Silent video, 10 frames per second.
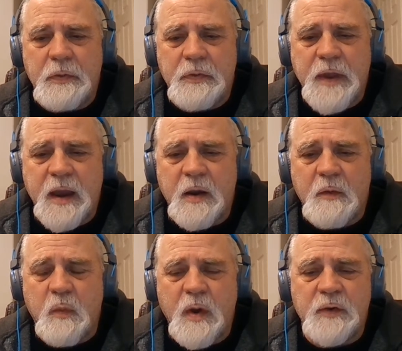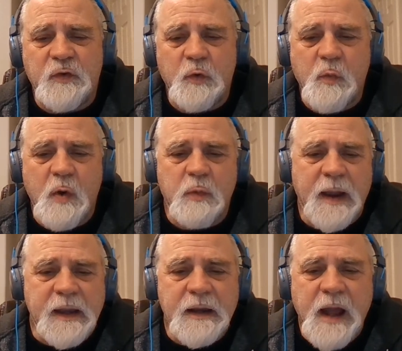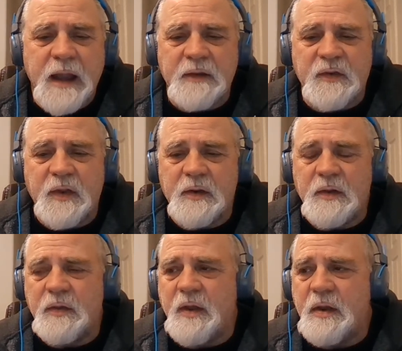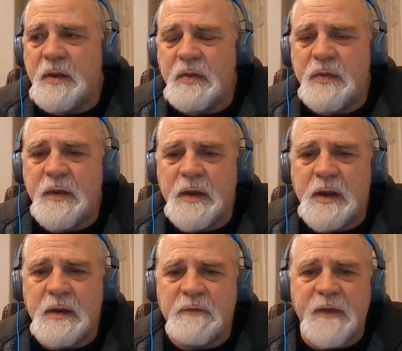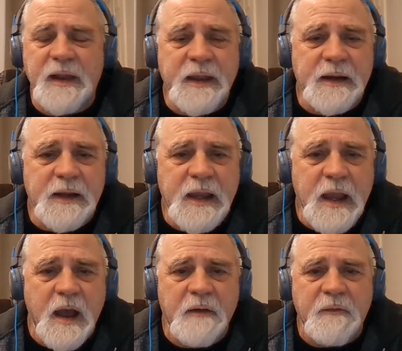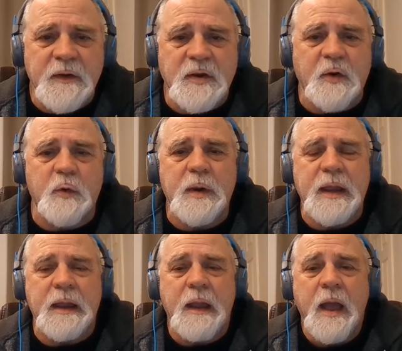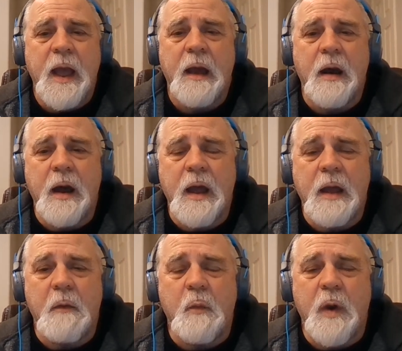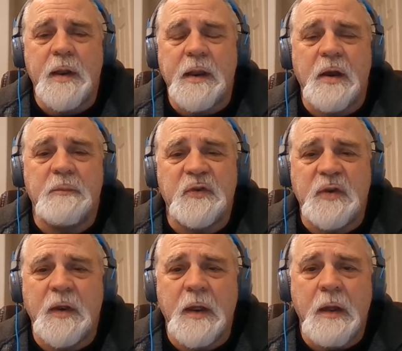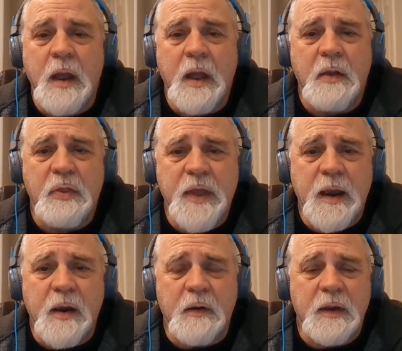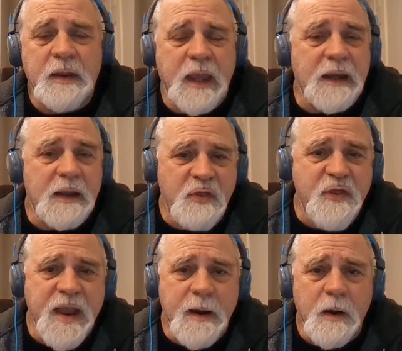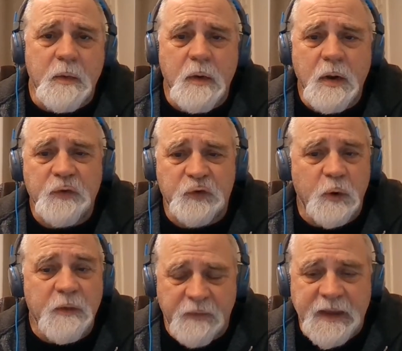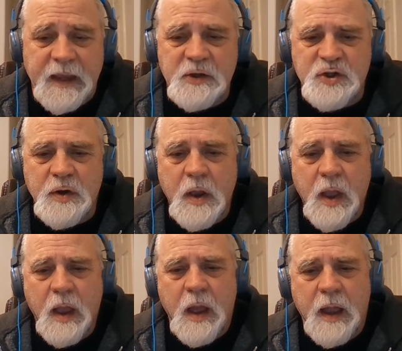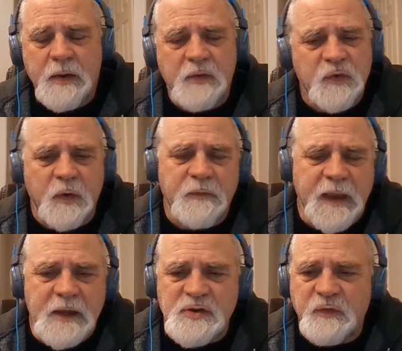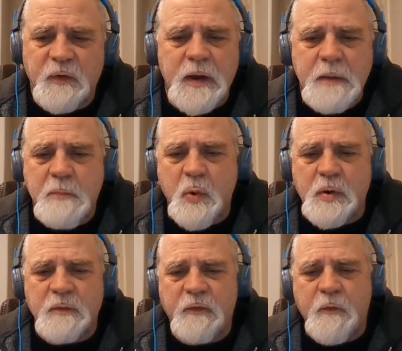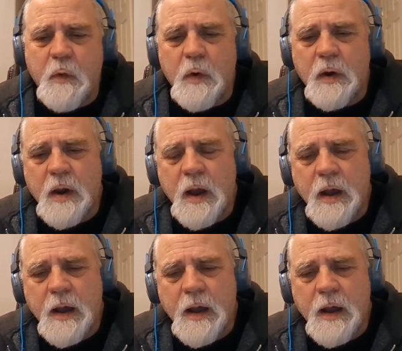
They're ones who will recognize the validity of a degree when it comes to their gaining their certification. And their certification is very important for